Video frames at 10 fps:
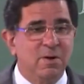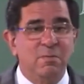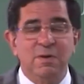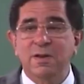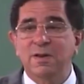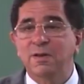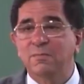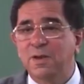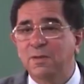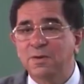How many
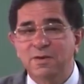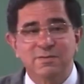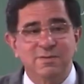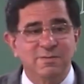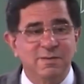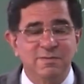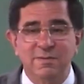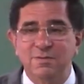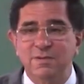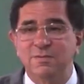millimeters is 6
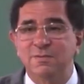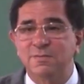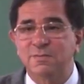inches?